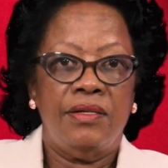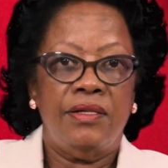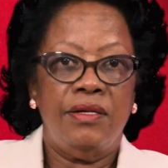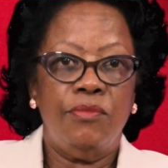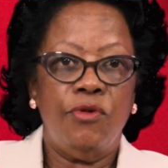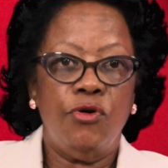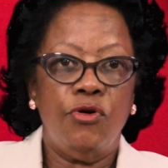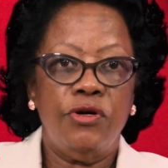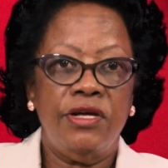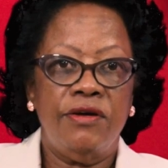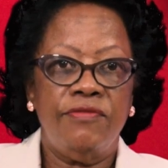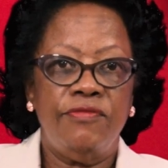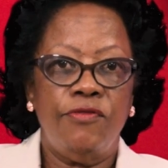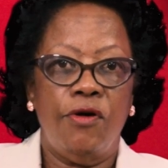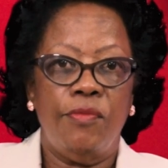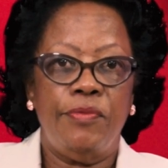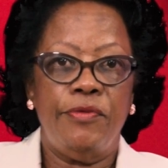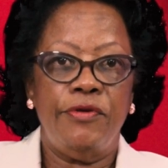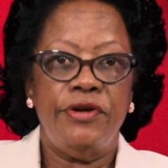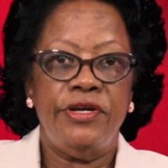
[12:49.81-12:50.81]
The mode of
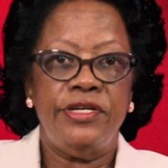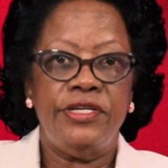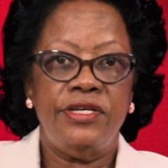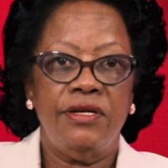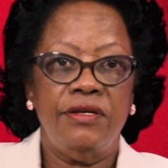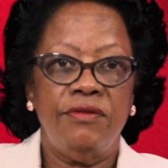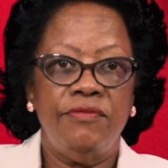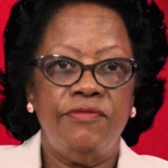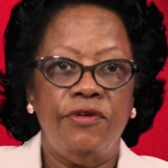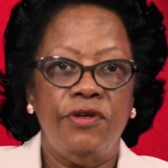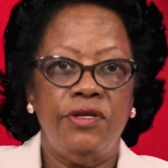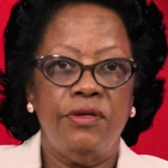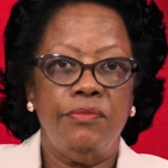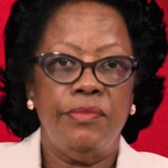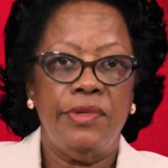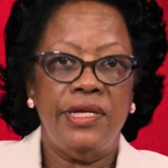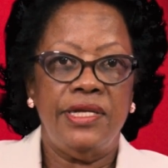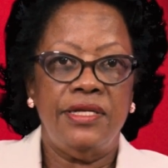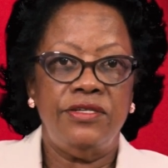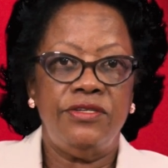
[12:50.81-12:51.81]
operation for the
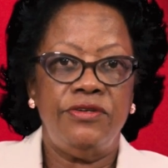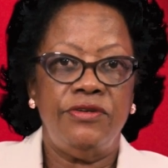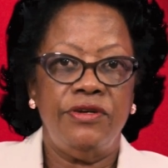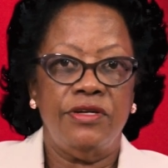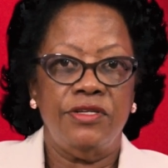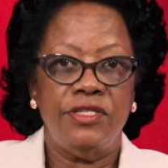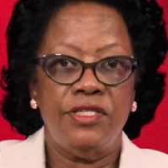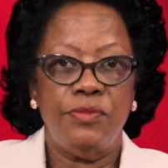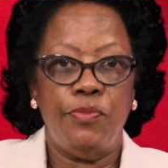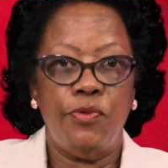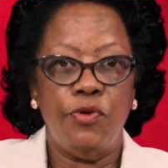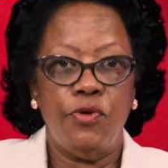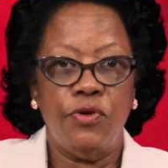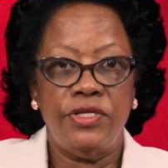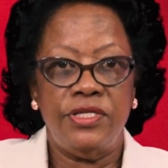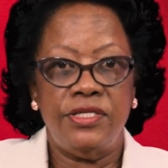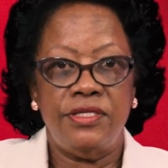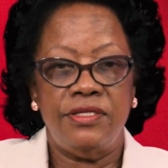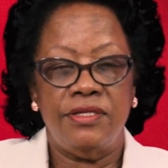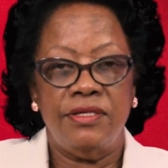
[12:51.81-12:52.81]
Ministry of
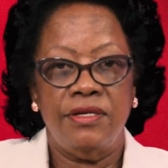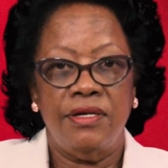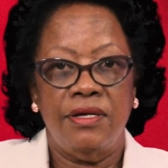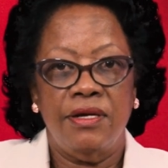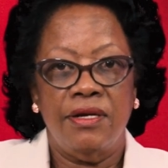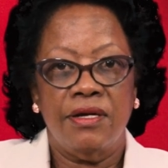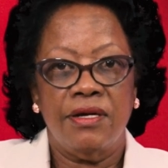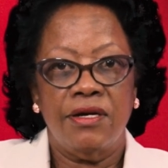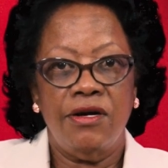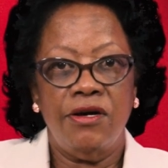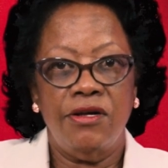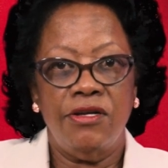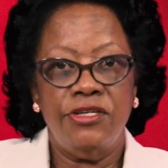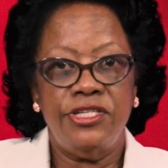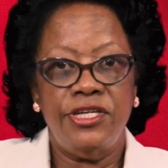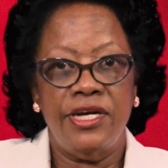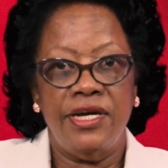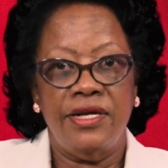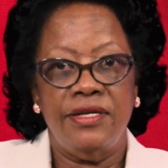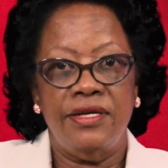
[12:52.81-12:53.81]
Sports,
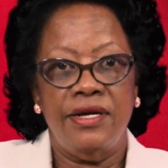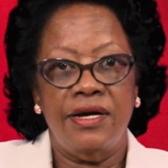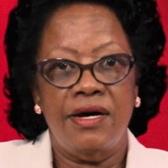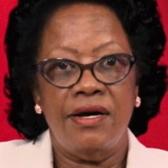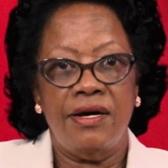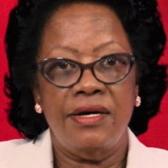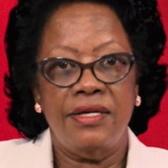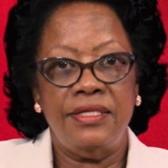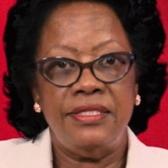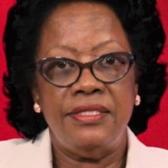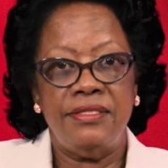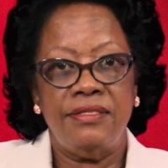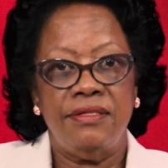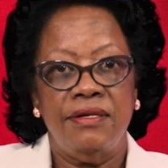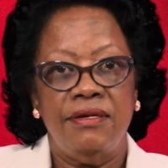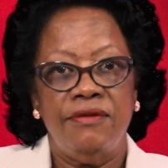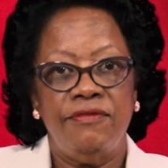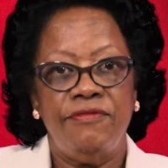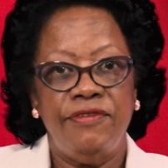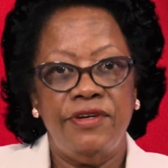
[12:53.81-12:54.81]
Culture and the Arts,
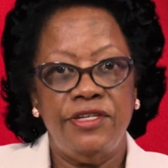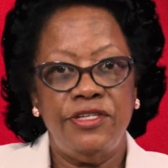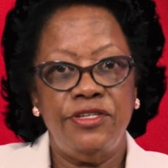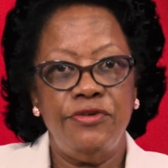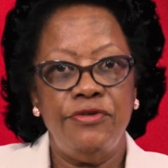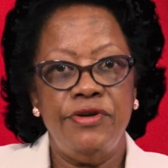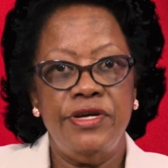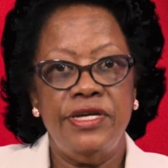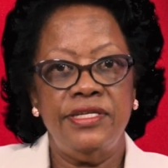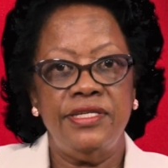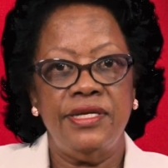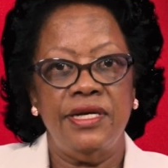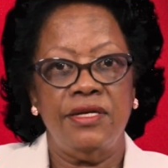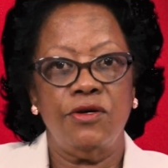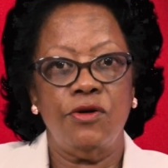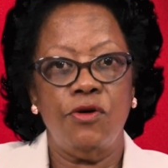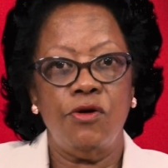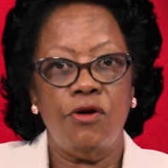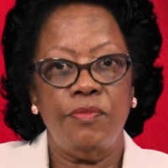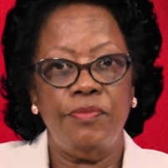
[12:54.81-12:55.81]
Fisheries
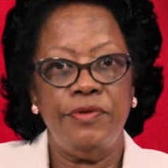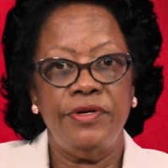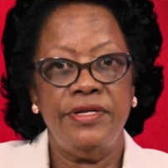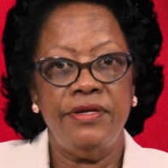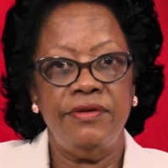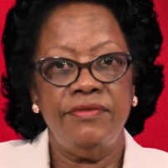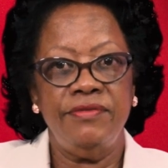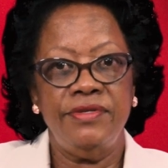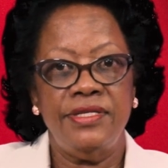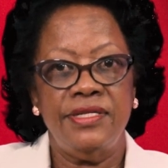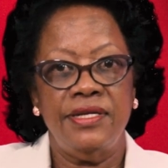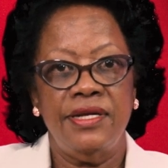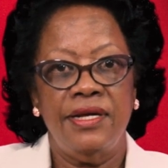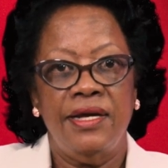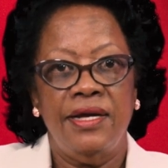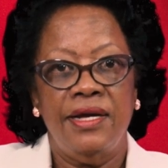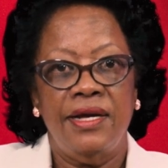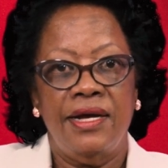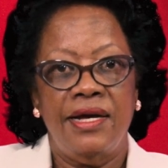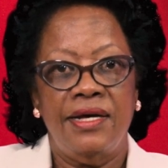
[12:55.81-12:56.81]
and Cooperatives
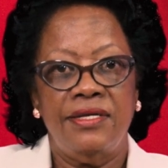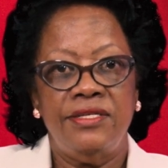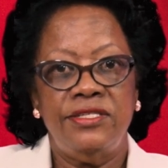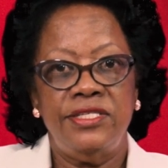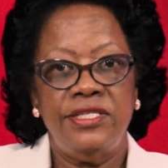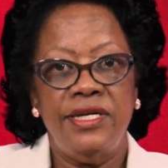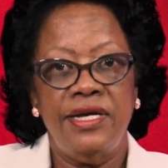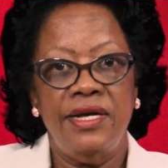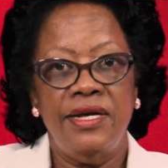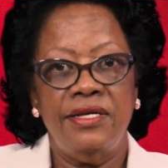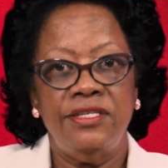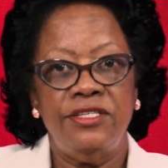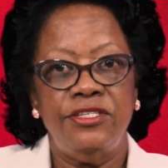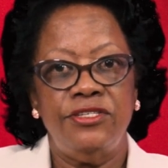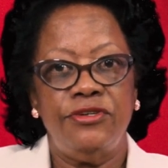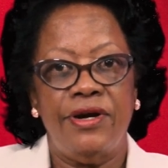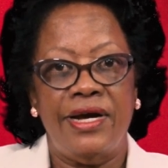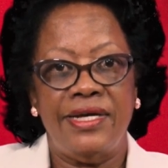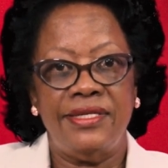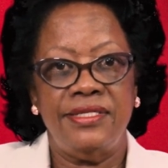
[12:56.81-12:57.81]
has
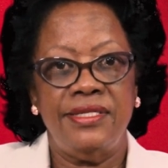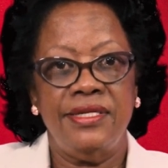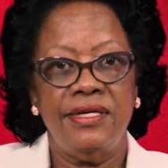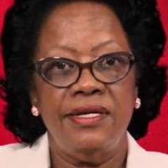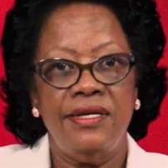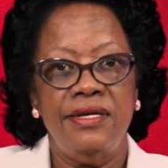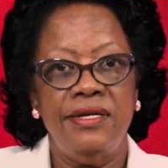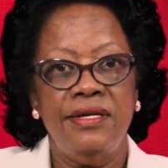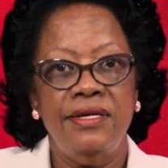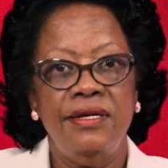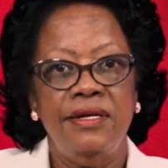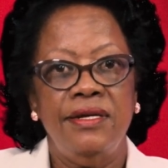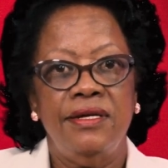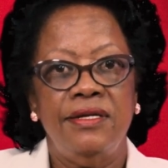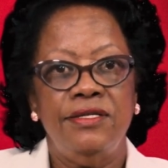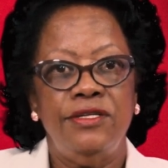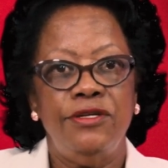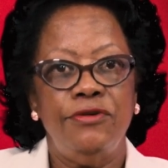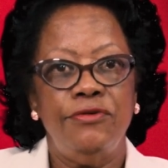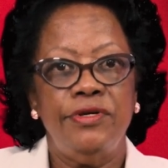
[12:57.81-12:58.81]
changed drastically
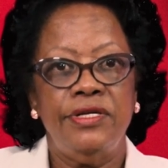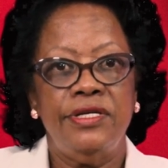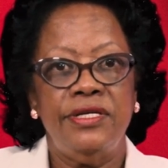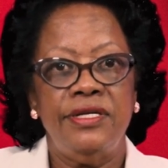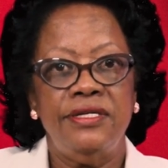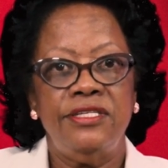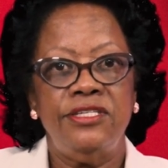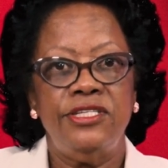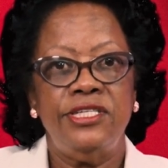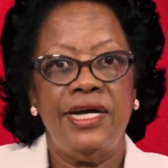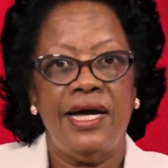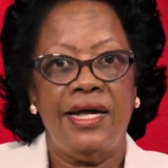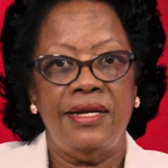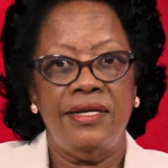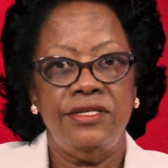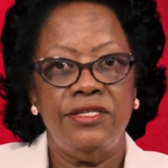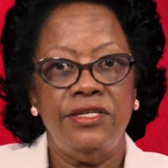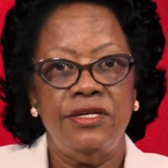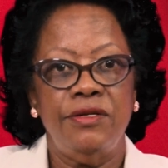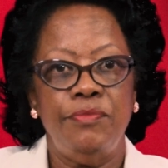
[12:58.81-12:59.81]
during this
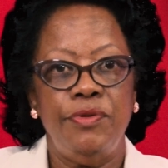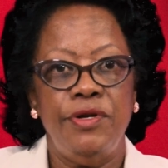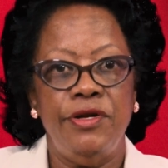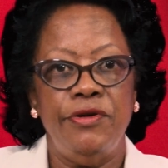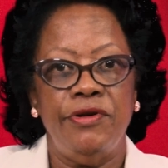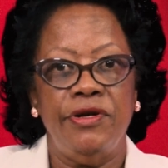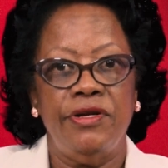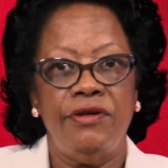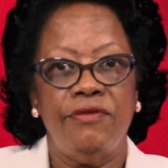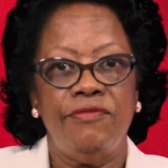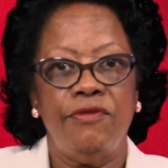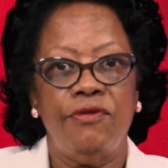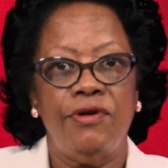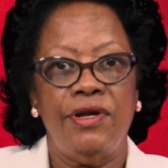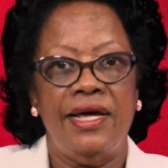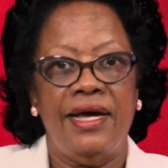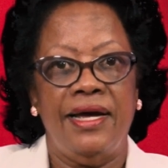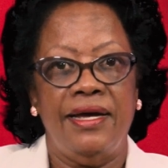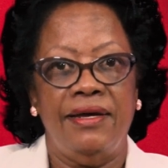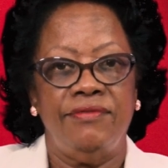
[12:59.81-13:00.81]
challenging period of our
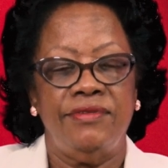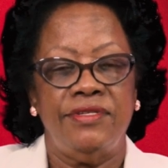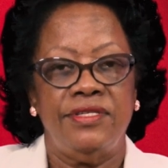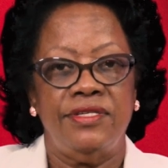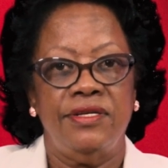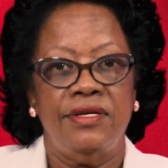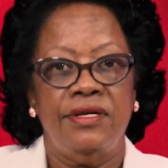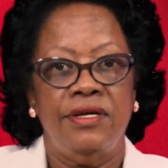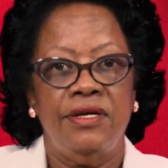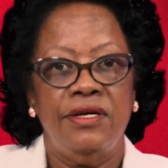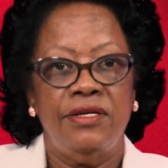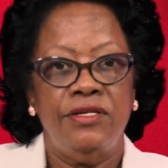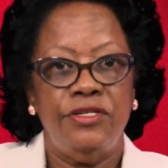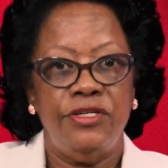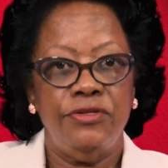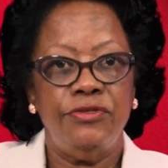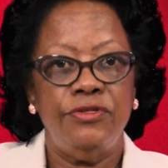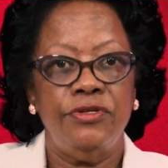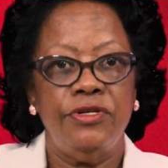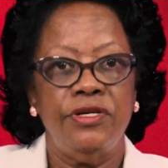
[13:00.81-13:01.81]
lives
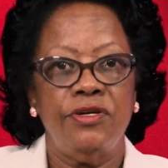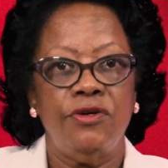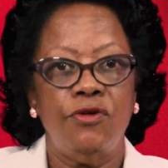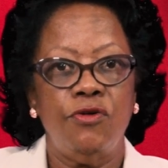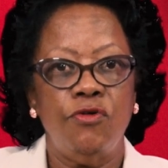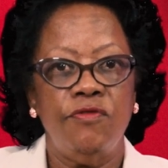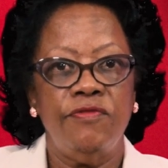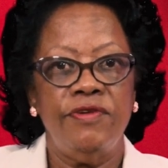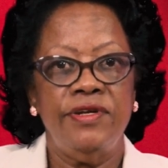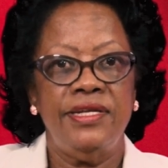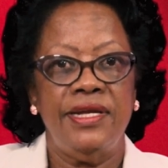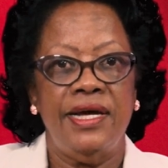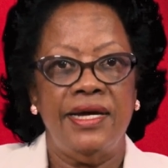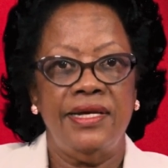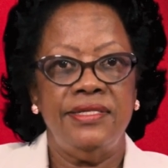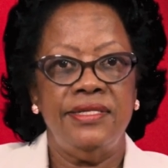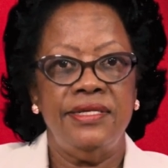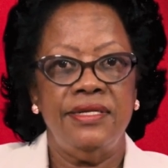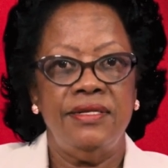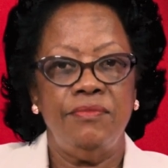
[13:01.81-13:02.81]
due to the
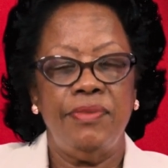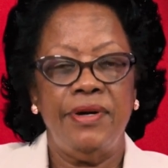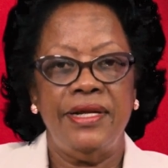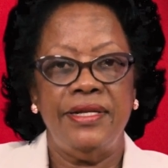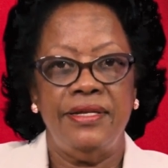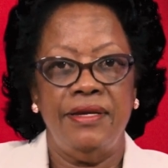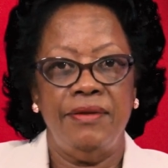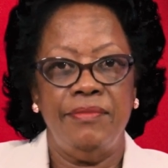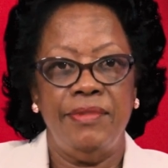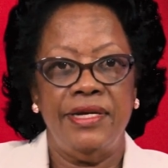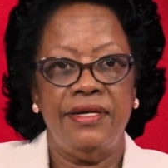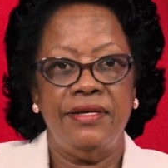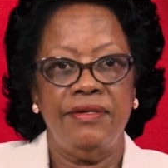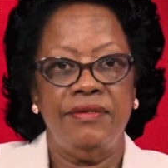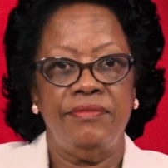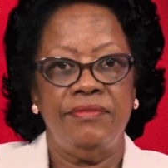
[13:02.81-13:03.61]
COVID-19 pandemic.